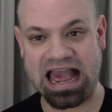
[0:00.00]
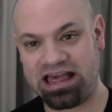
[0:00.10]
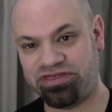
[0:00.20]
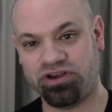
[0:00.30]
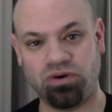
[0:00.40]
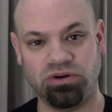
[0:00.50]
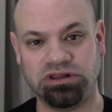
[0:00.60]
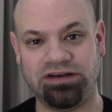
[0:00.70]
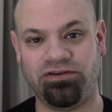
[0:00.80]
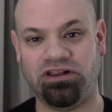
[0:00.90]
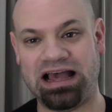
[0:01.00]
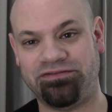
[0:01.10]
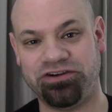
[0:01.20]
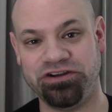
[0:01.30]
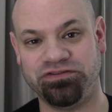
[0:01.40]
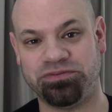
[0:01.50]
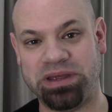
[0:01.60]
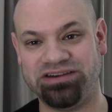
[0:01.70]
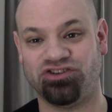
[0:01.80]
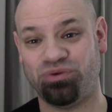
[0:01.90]
At the gold level, after you've
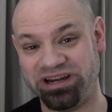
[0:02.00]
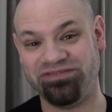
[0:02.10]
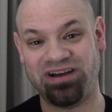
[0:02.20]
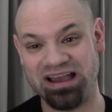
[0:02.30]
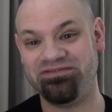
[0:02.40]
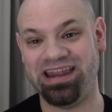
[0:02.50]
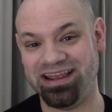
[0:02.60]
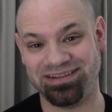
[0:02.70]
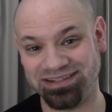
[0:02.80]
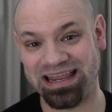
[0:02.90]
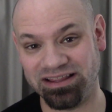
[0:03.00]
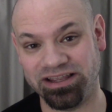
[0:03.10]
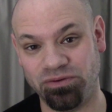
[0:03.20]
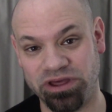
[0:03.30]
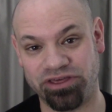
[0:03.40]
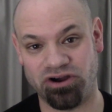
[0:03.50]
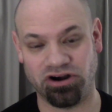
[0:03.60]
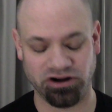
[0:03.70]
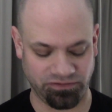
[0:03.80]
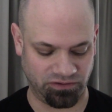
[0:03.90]
spent 25 days sailing with
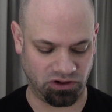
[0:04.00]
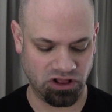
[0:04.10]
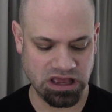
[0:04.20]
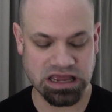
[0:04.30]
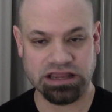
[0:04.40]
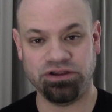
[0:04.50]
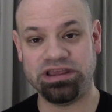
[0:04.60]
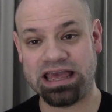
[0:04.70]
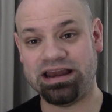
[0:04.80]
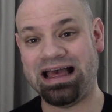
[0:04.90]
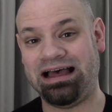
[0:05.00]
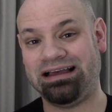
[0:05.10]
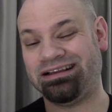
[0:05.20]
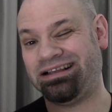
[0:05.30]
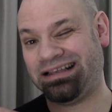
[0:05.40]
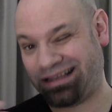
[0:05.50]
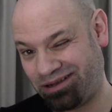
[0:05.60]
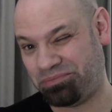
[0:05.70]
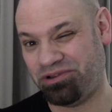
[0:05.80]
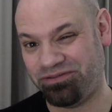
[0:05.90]
Carnival, you get a
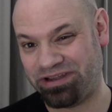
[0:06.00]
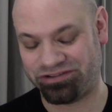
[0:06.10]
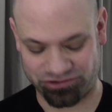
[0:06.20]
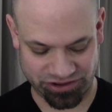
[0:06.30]
couple of extra